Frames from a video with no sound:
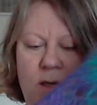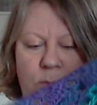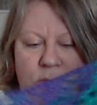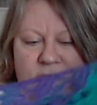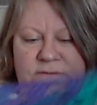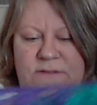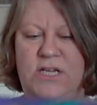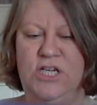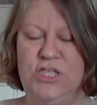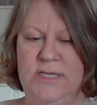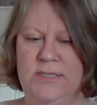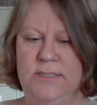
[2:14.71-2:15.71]
But I
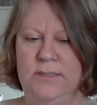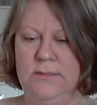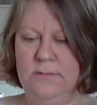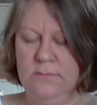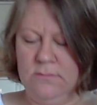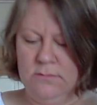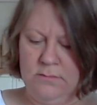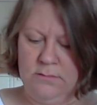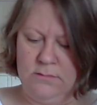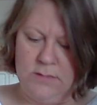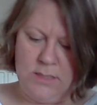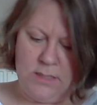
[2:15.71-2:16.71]
finished this,
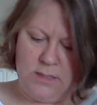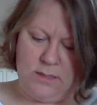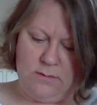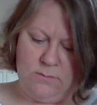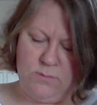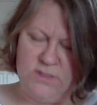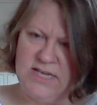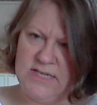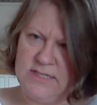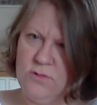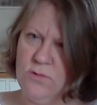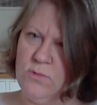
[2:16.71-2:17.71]
uh, was it
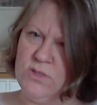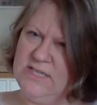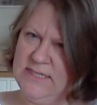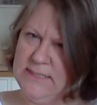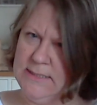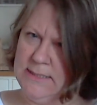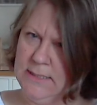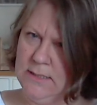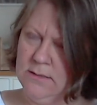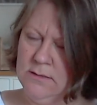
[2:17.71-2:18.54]
yesterday? No, it wasn't yesterday.